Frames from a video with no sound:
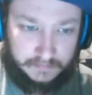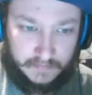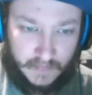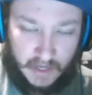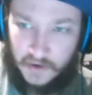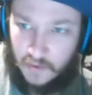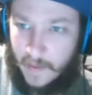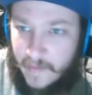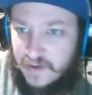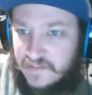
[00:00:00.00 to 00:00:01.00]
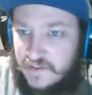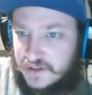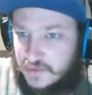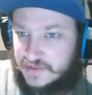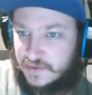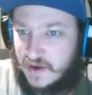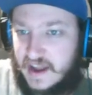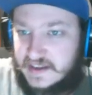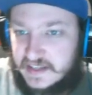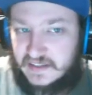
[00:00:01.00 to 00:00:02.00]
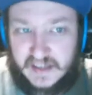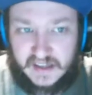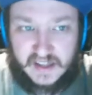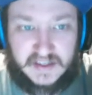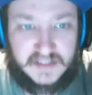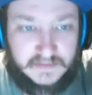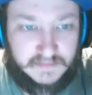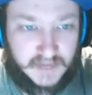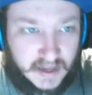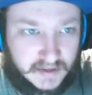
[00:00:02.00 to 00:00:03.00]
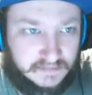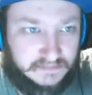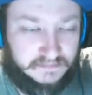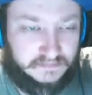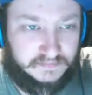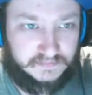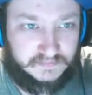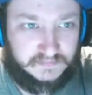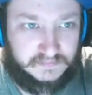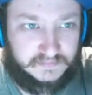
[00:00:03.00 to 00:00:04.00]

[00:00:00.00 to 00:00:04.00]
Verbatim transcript: I don't remember what her first words were. I accidentally clicked, and this is Amber hey